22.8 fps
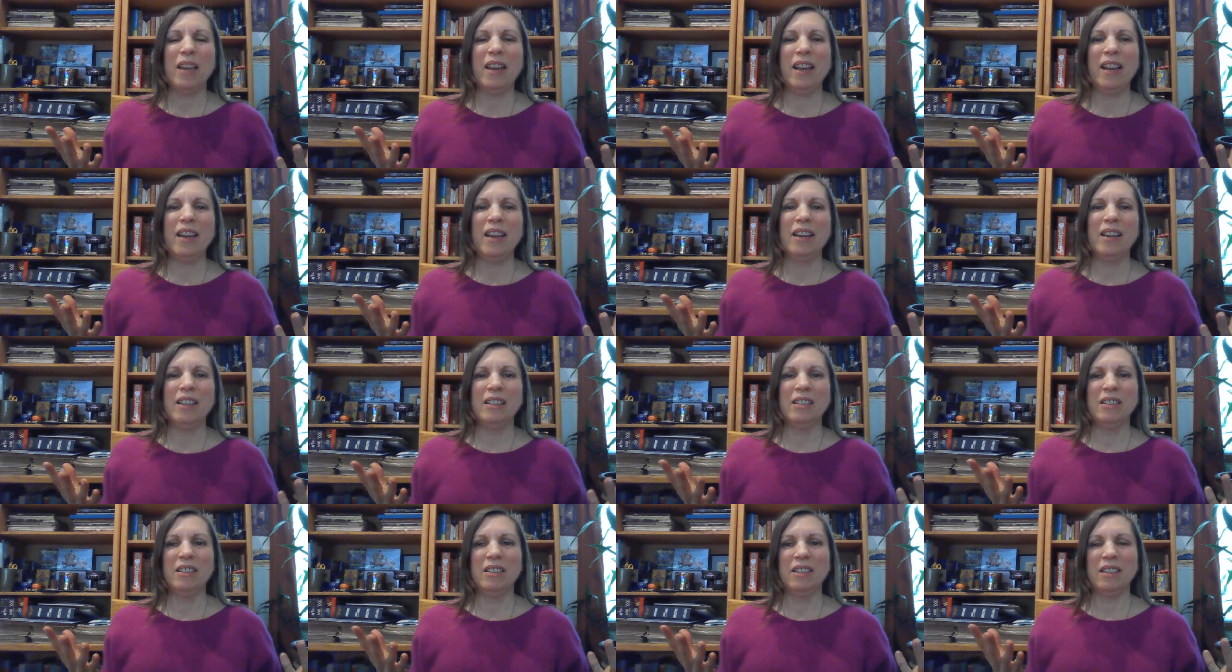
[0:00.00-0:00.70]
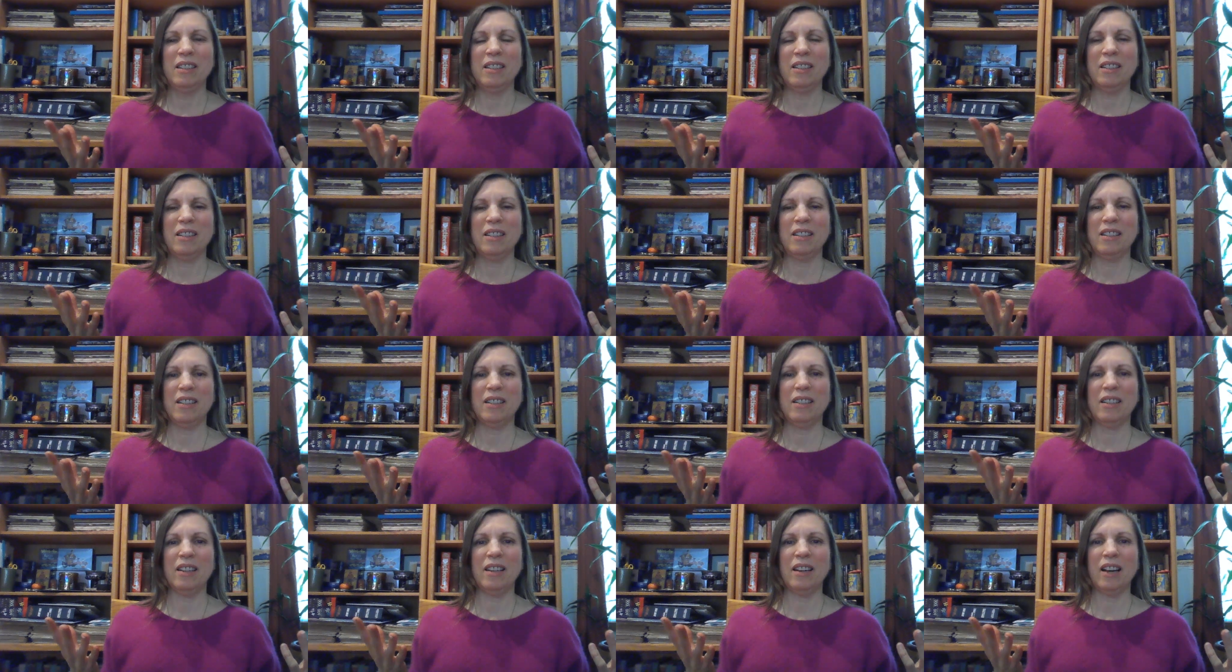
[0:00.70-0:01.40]
And
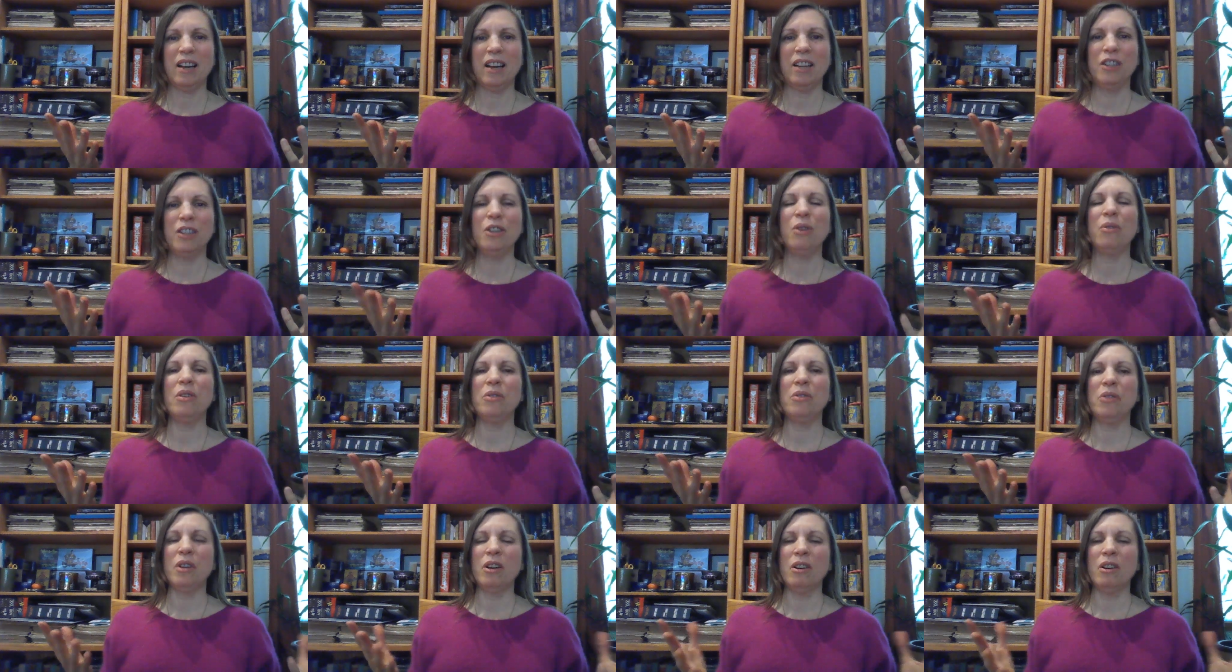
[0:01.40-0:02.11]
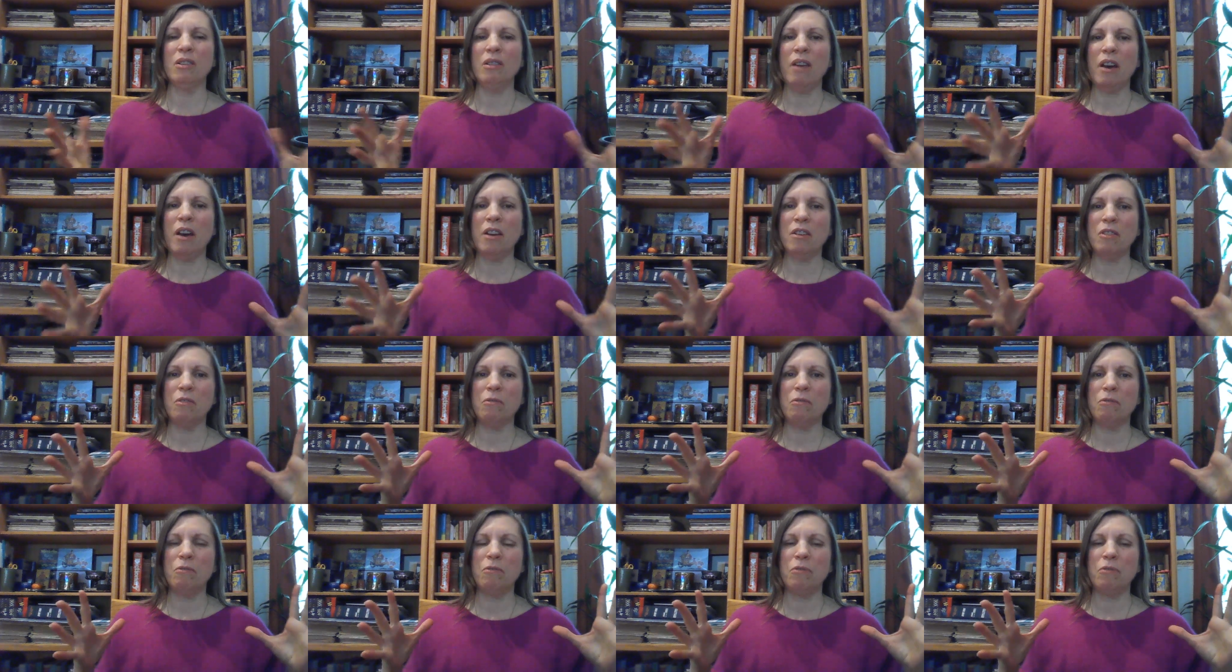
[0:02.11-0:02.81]
I know that there are a lot
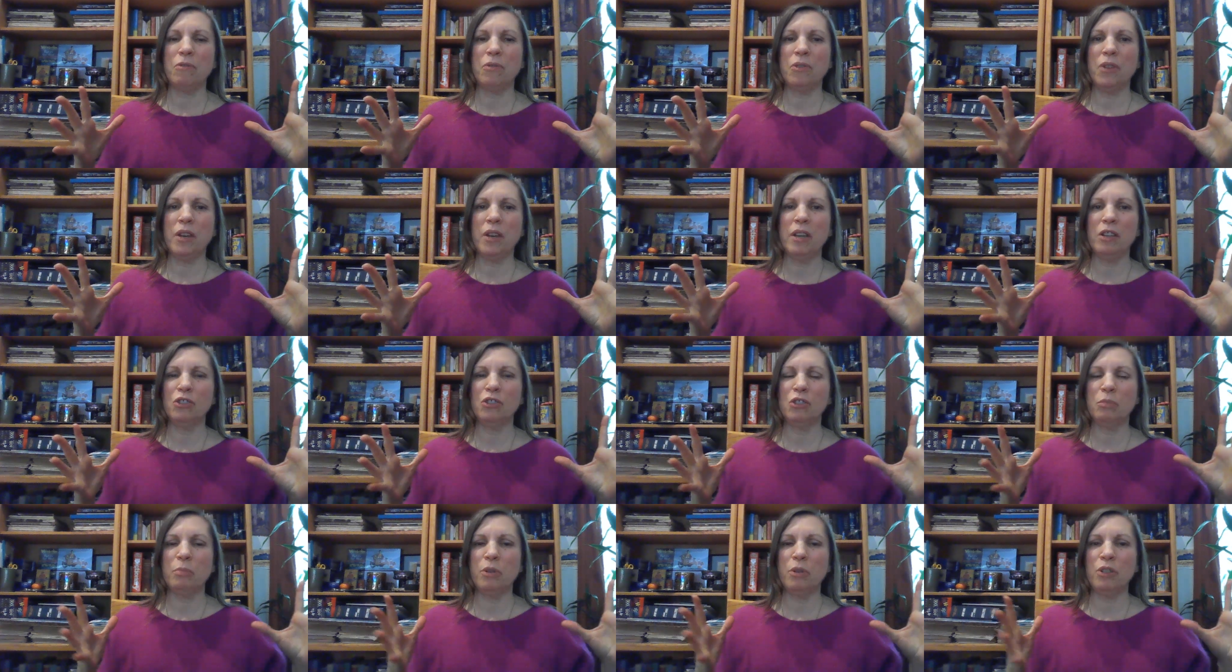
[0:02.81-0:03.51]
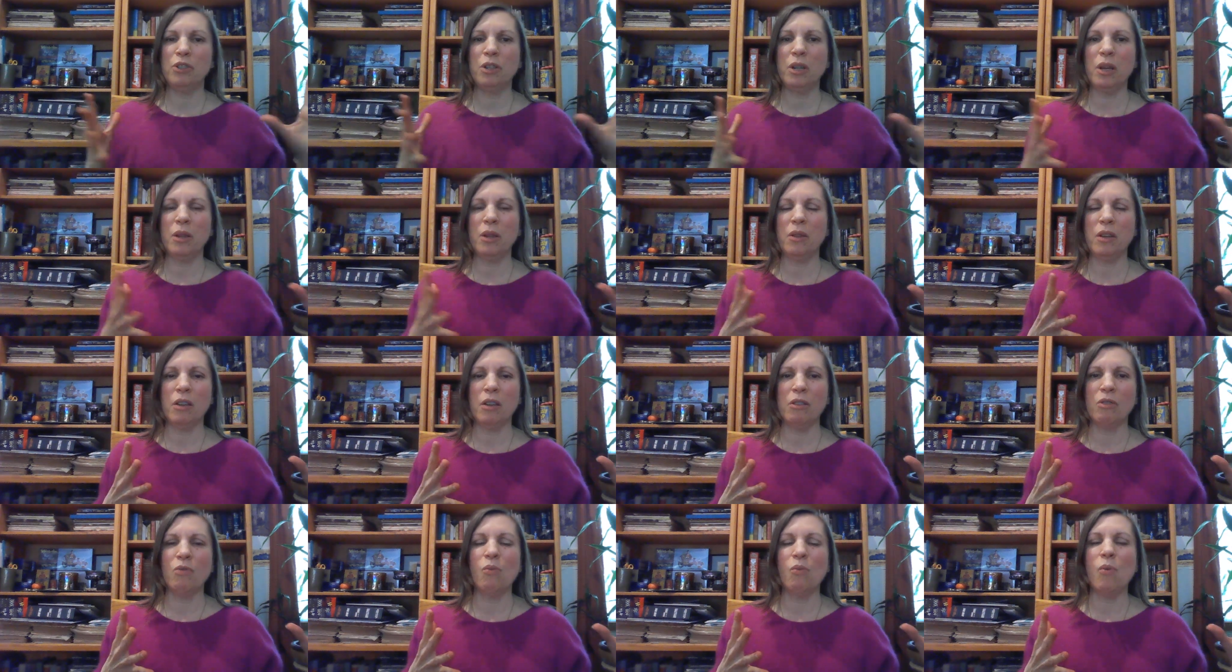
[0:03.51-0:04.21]
of things pushing it the
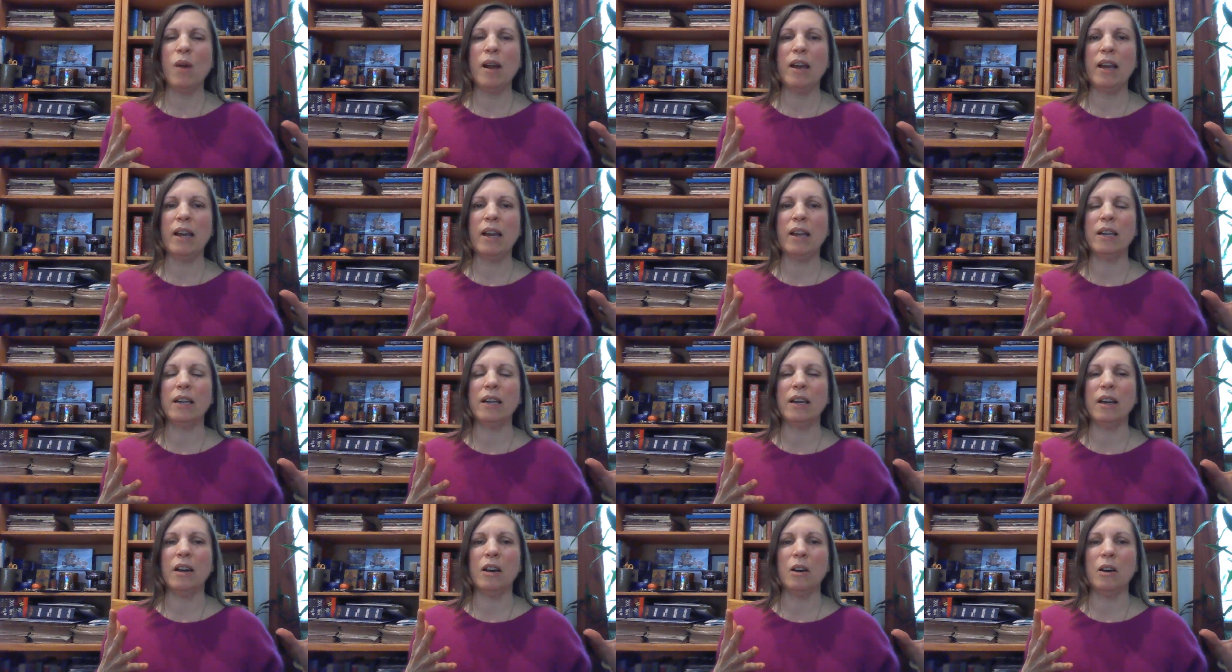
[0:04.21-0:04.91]
other way.